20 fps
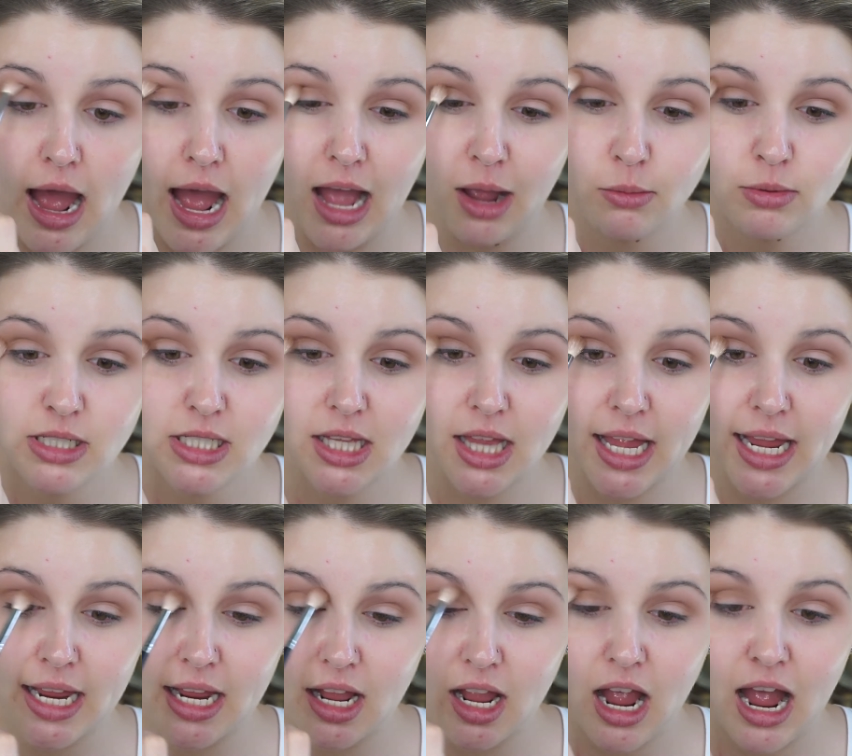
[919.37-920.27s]
I was
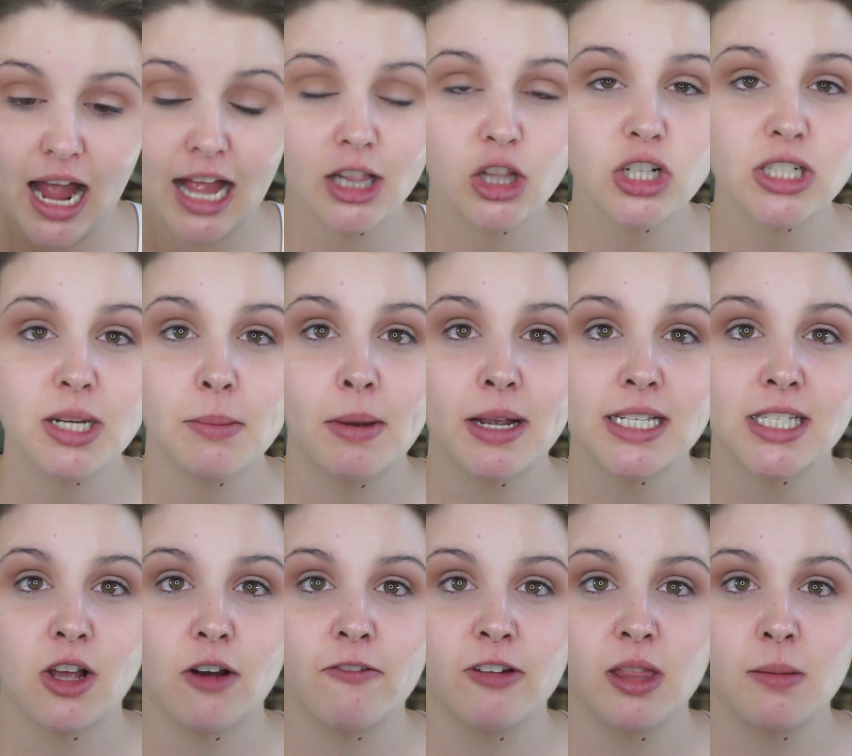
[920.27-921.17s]
like, I looked at
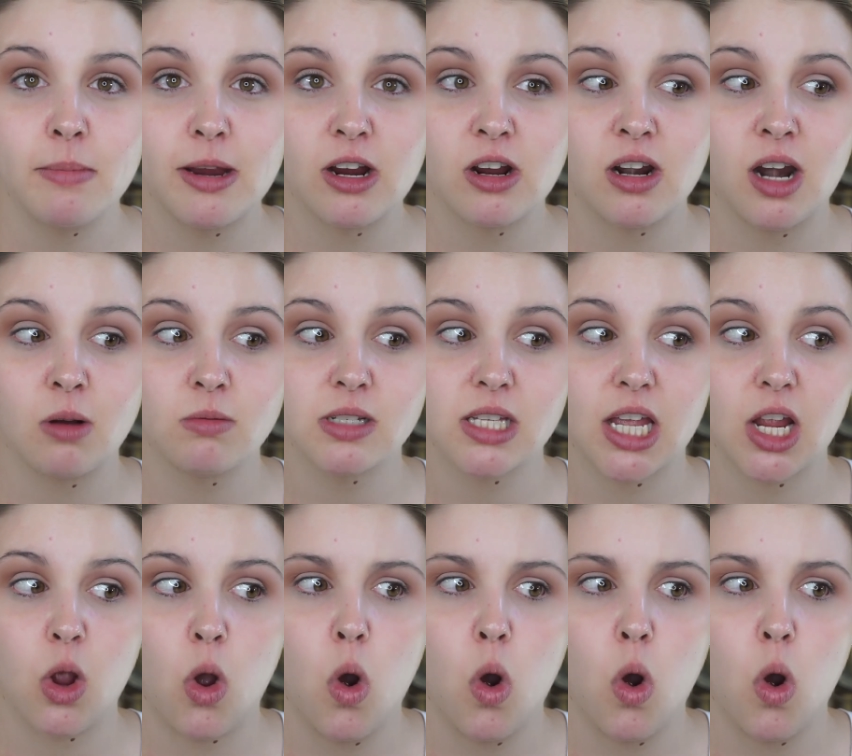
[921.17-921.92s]
myself in the mirror and I was like,